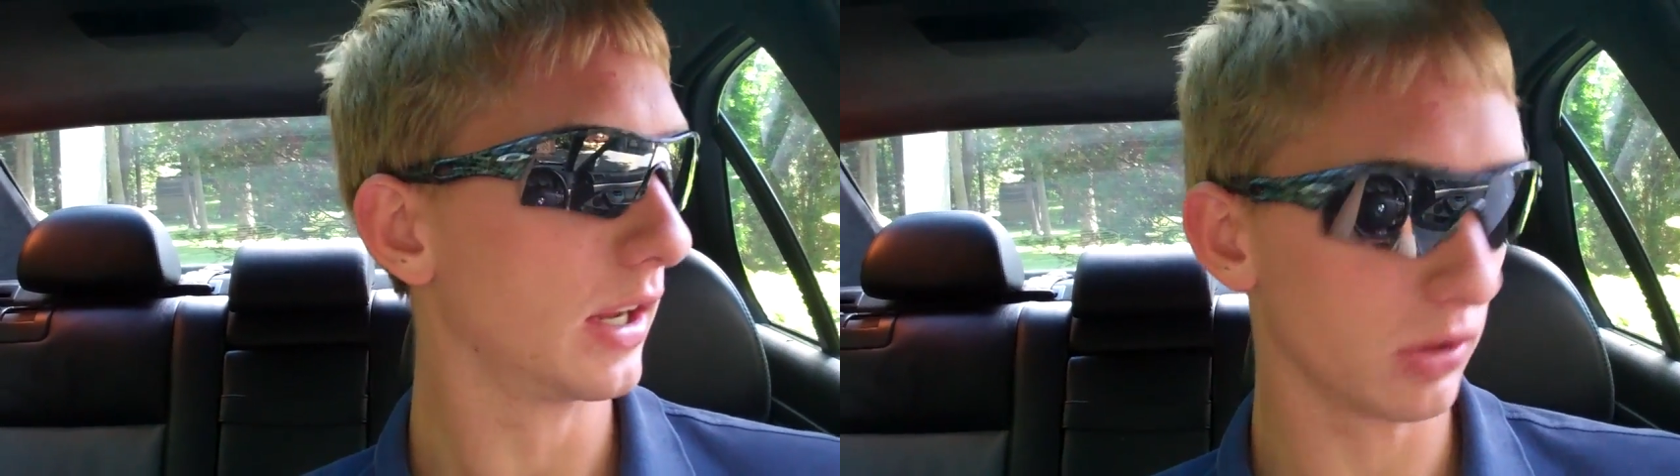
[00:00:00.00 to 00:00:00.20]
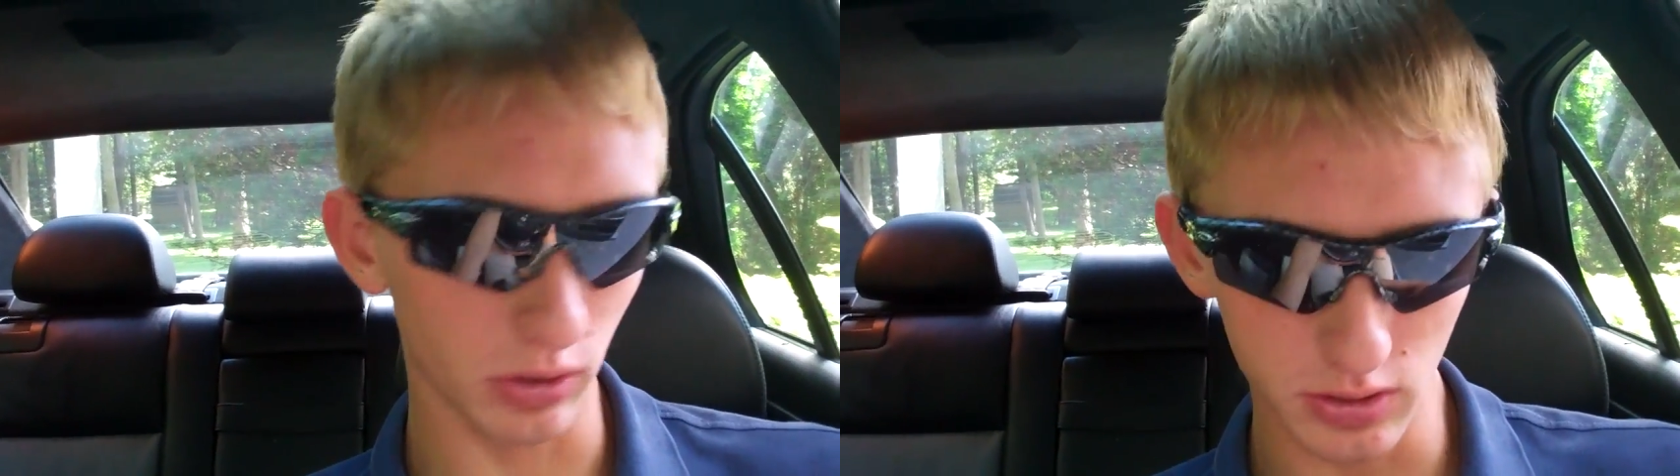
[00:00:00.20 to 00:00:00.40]

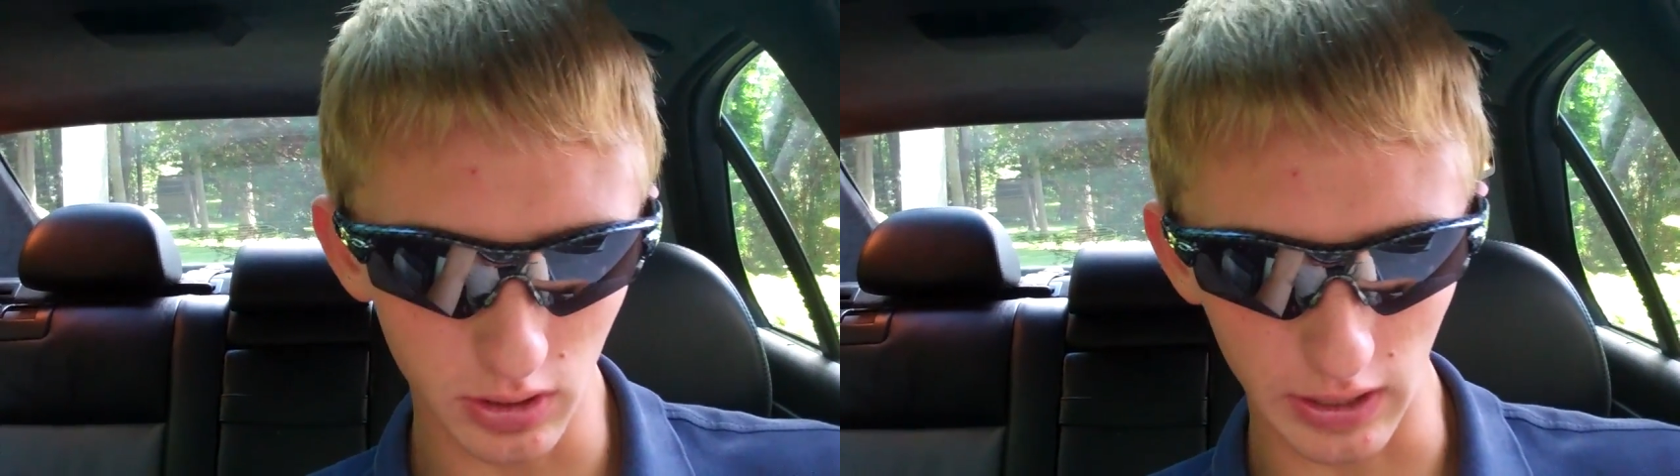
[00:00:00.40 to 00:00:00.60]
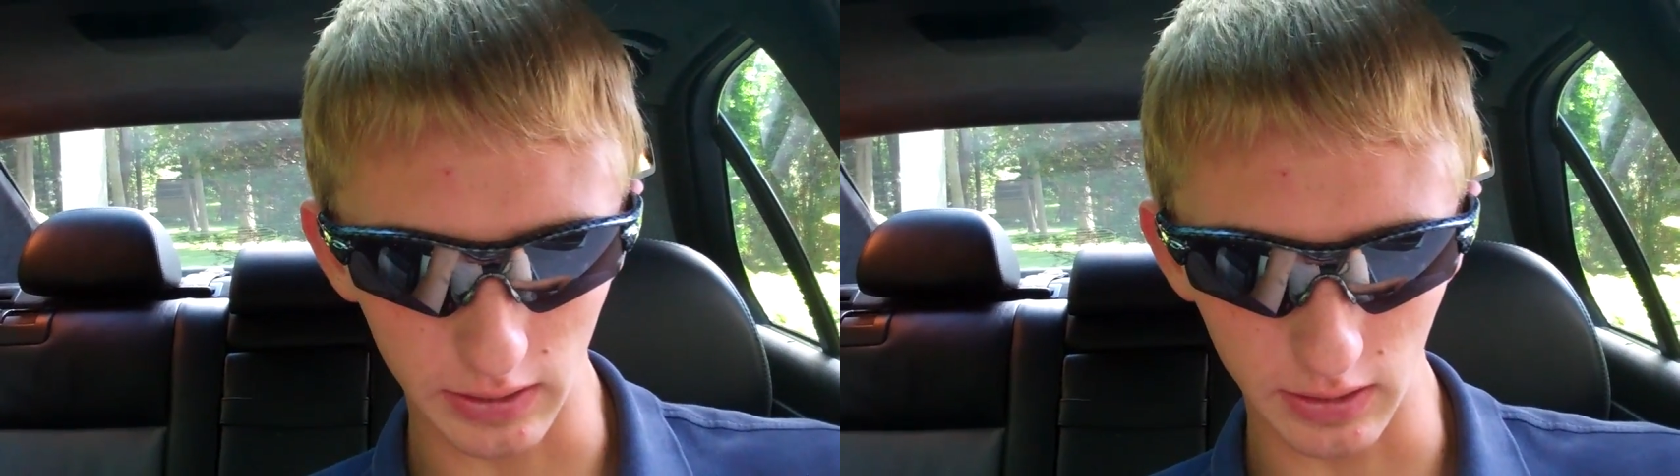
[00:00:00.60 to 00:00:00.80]
It
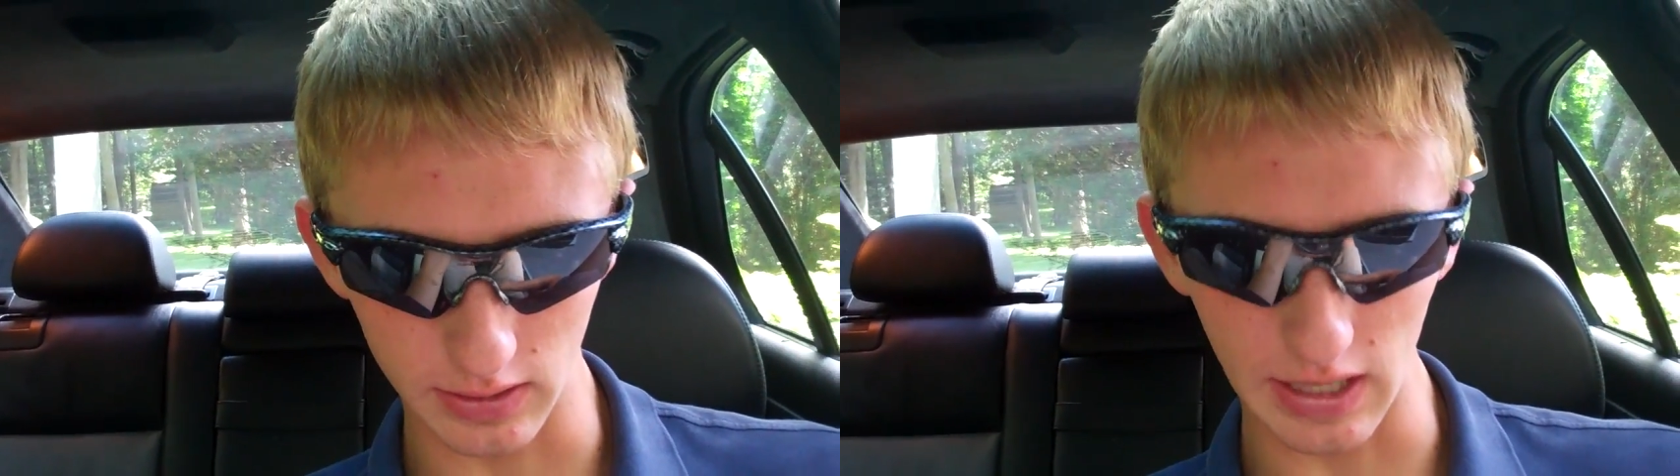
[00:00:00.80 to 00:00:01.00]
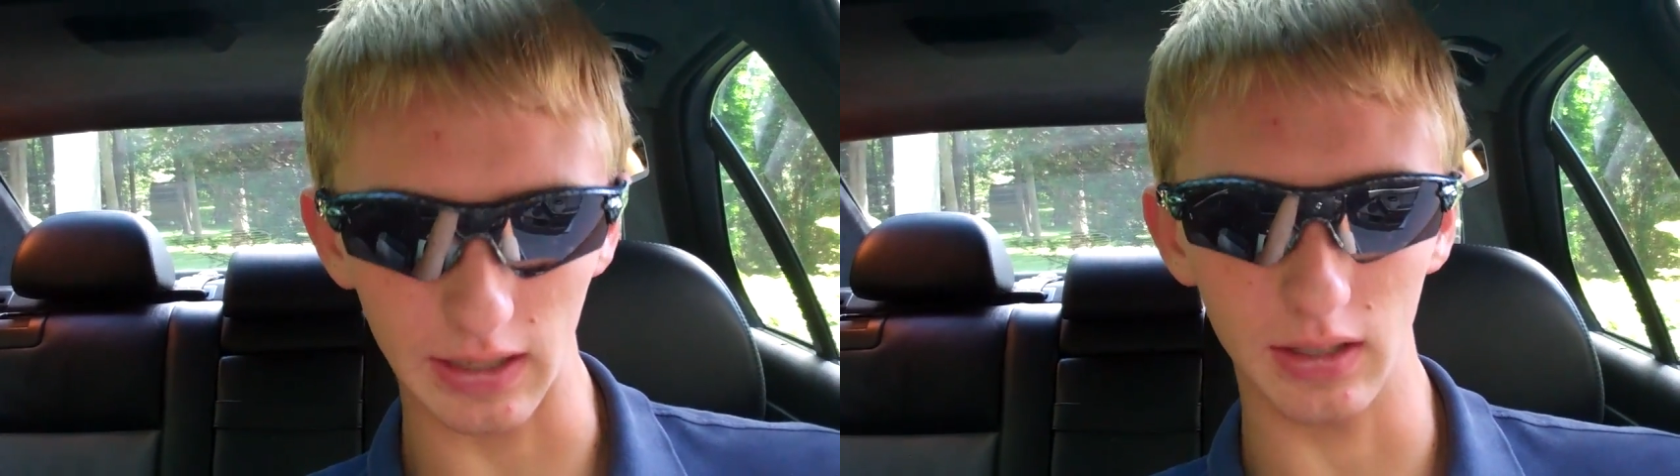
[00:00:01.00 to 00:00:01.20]
looks like
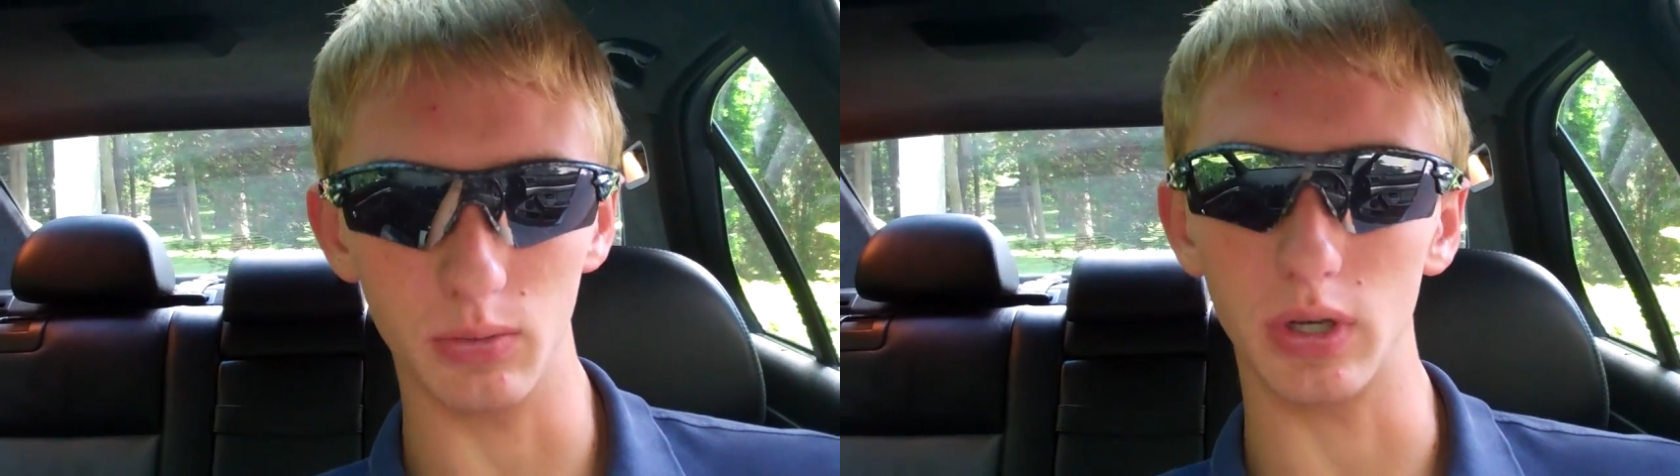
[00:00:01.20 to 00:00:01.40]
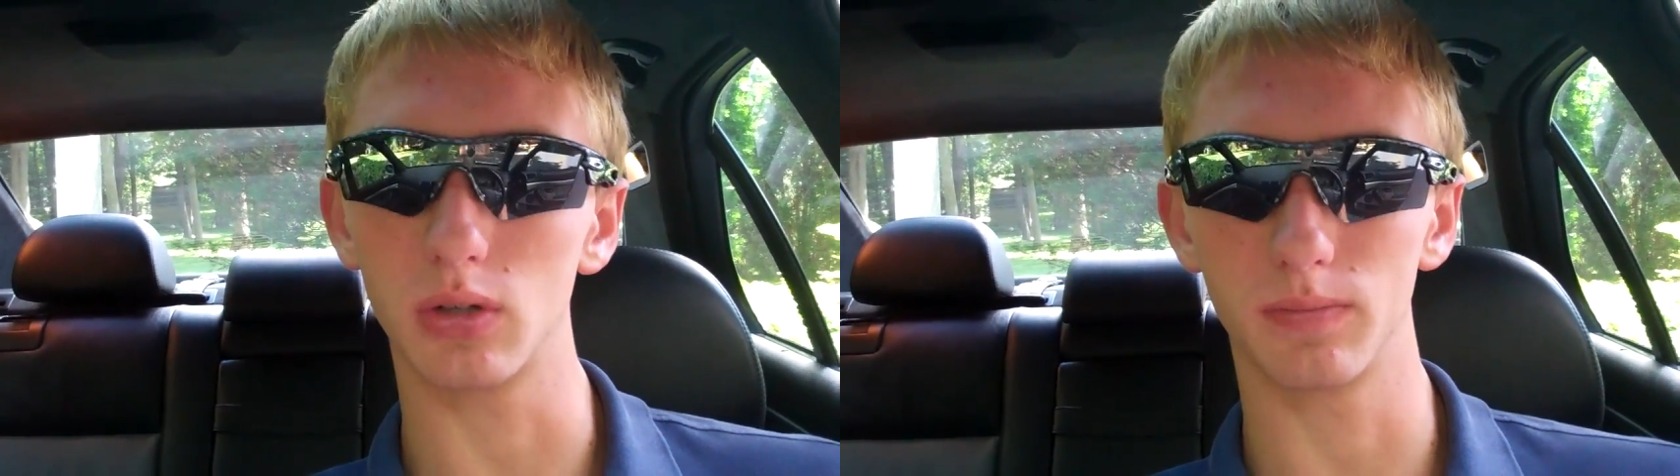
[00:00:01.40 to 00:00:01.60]
exactly
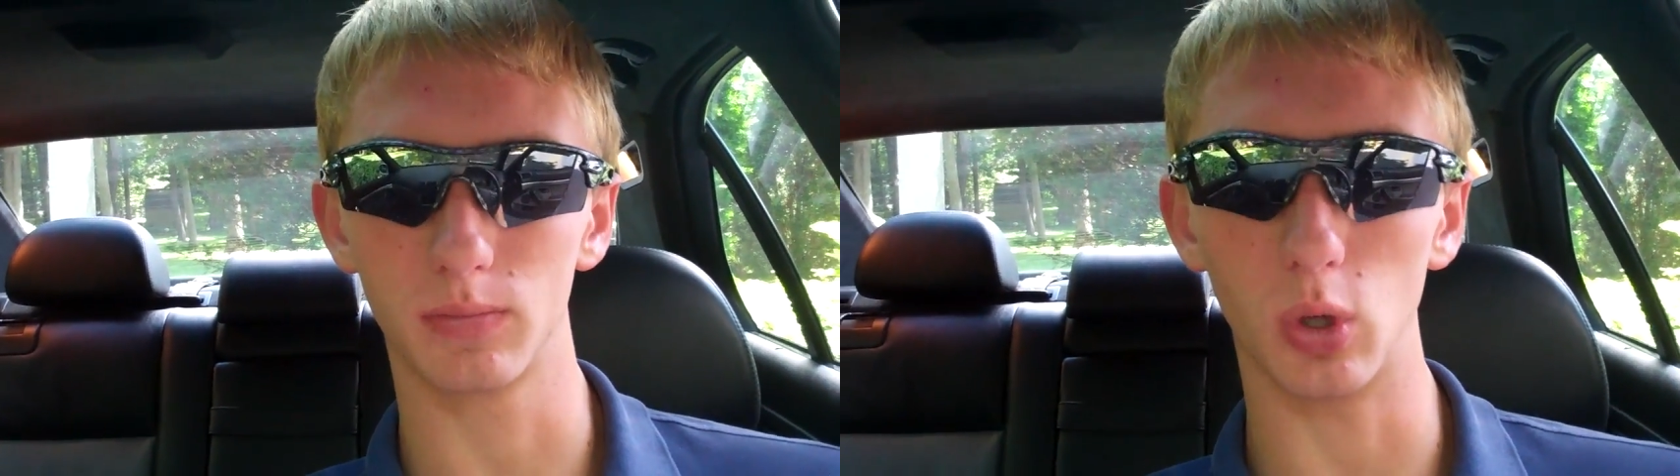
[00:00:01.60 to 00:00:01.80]
what